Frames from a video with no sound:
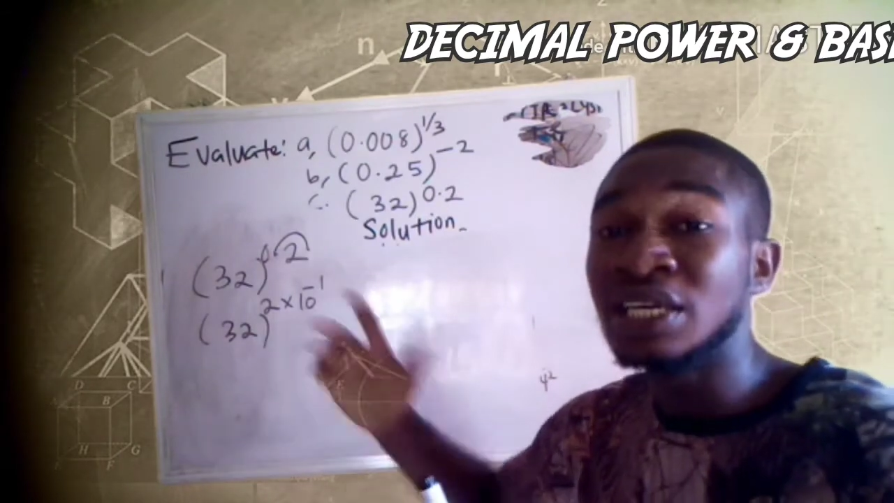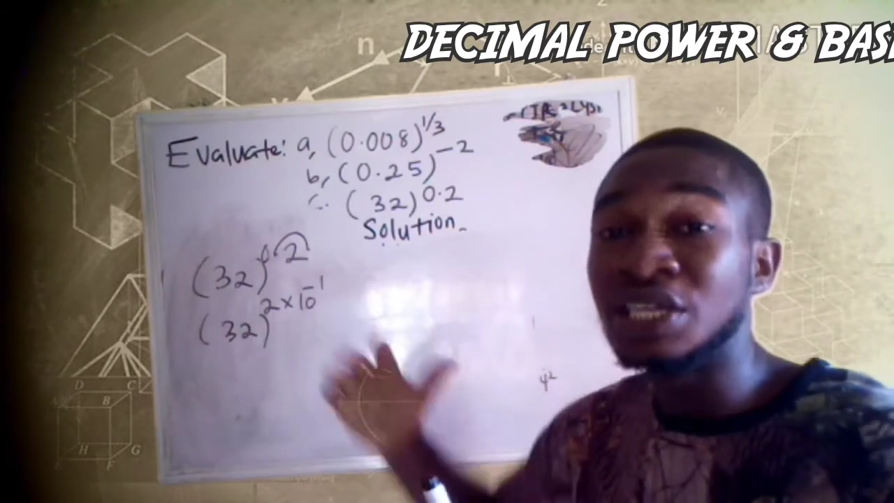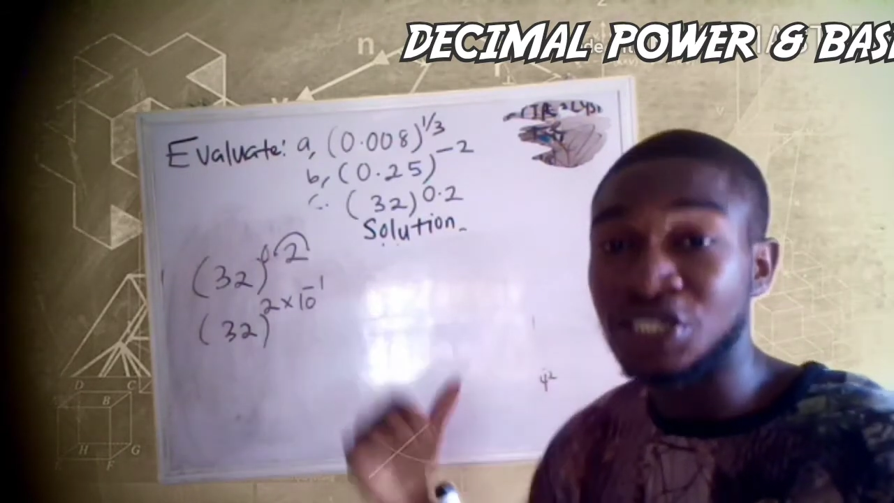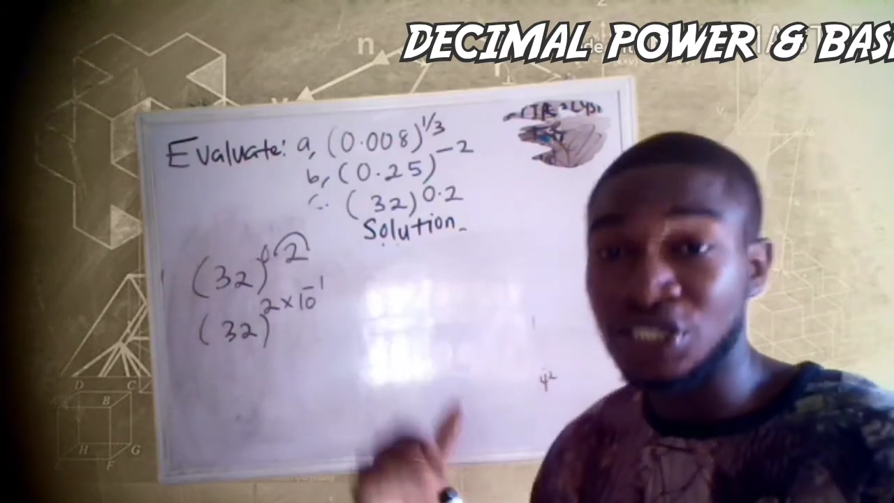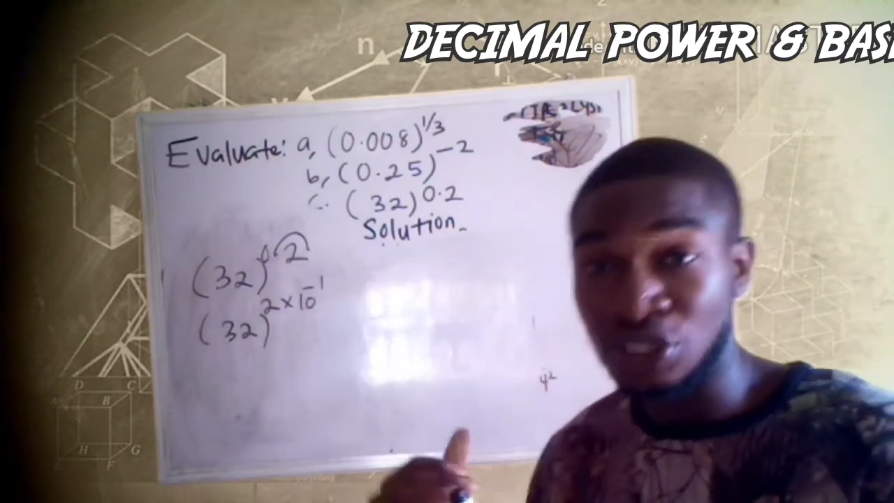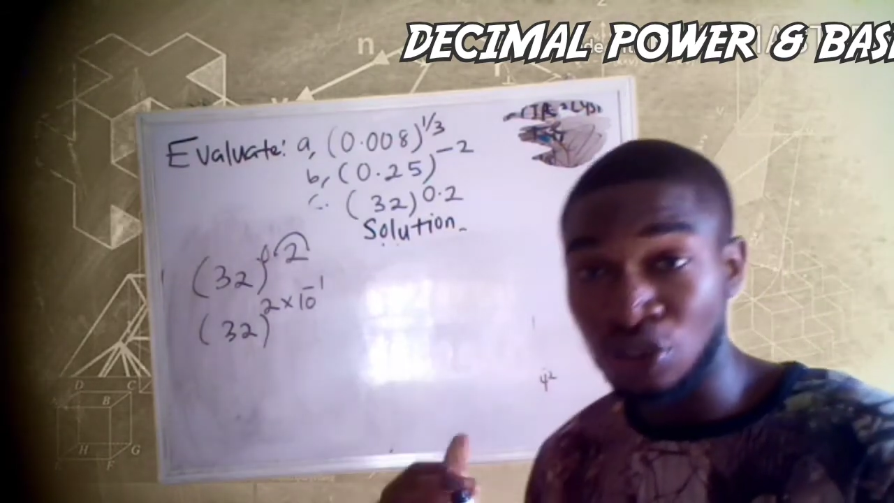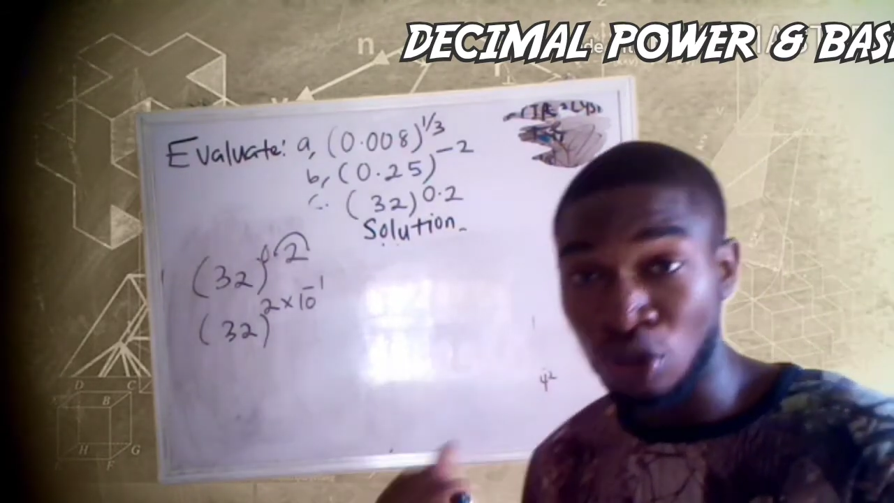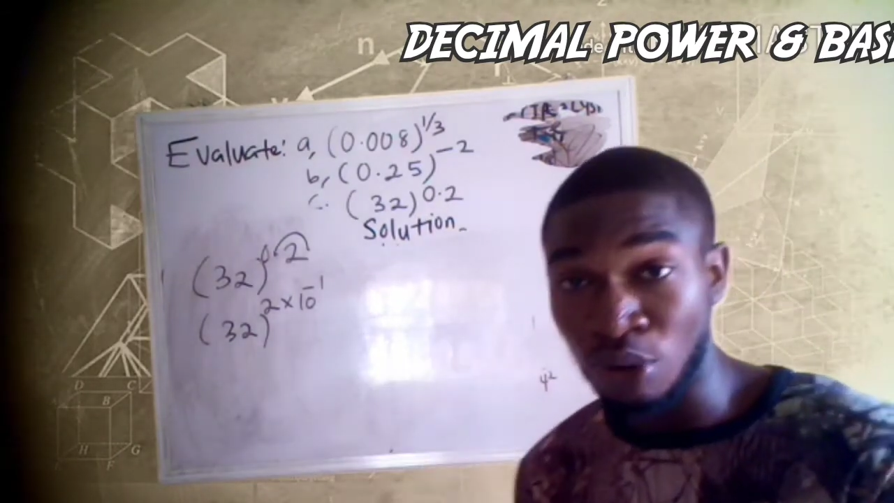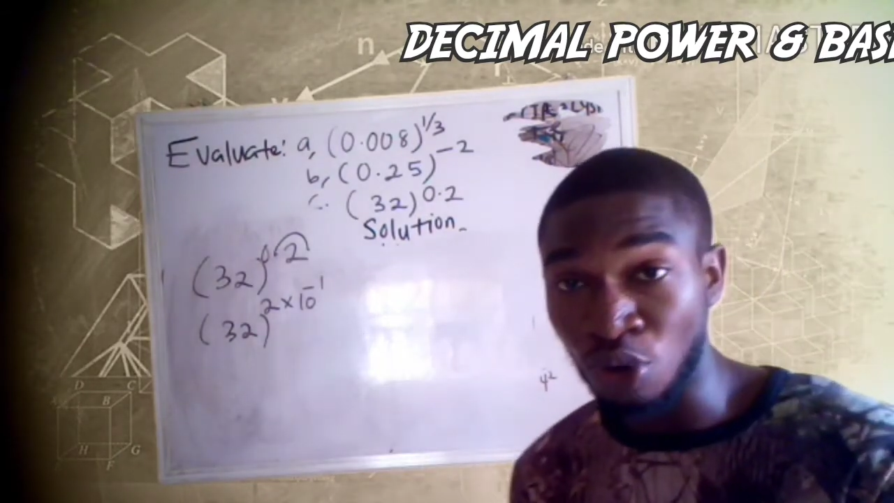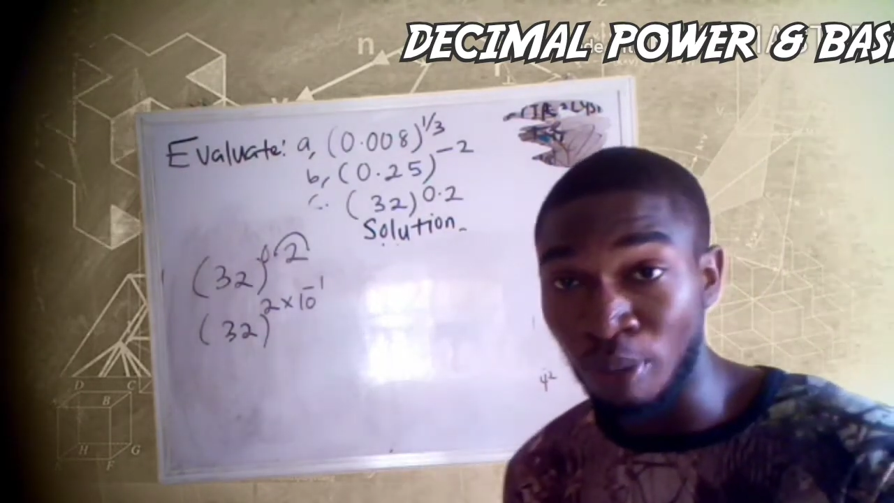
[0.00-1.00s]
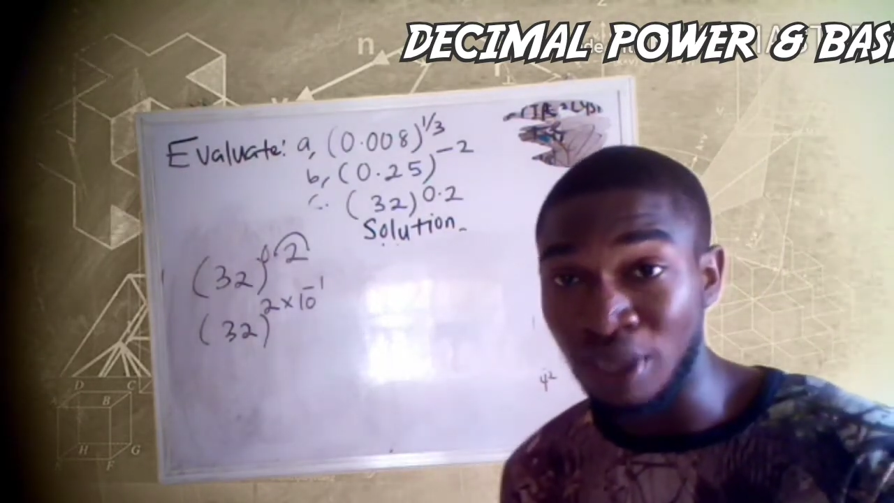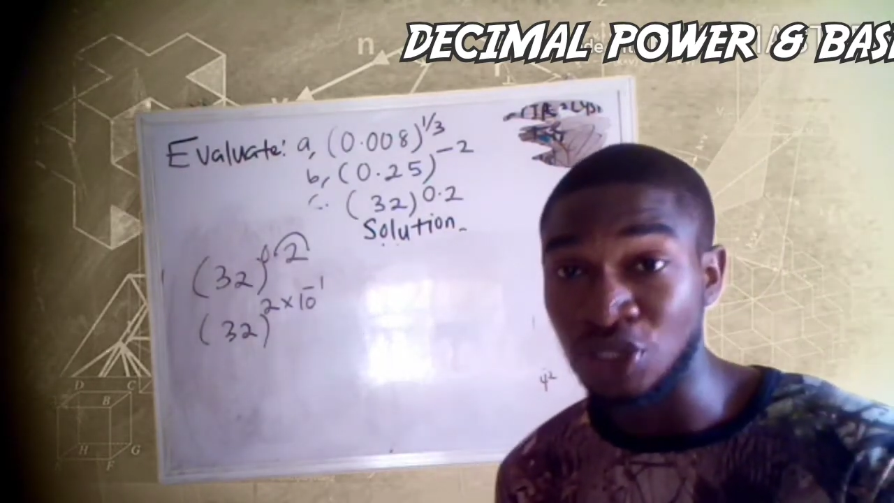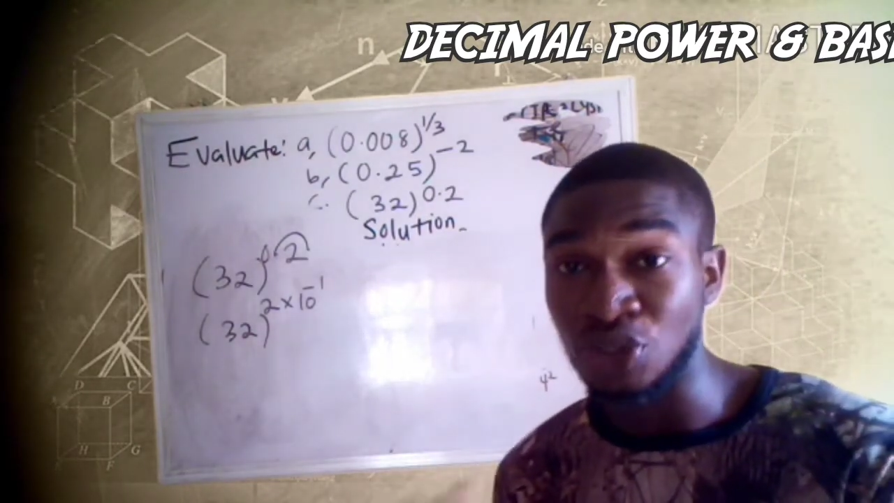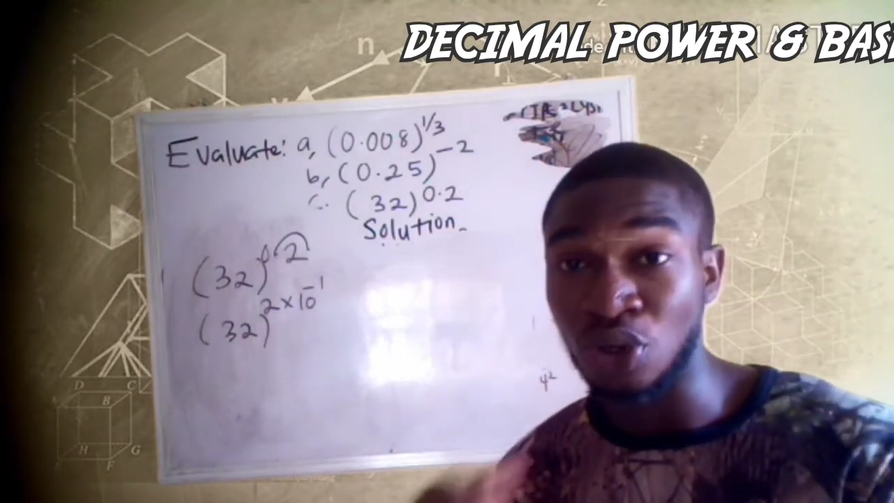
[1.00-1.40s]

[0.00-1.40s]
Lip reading: is the normal number. It's in